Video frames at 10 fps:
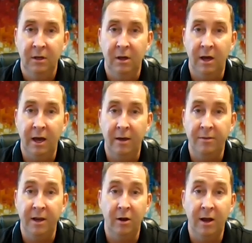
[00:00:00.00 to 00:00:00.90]

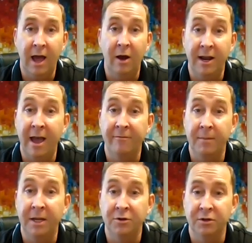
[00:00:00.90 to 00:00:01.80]
that already have
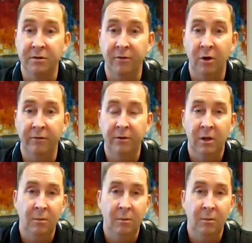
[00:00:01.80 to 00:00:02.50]
majors involved.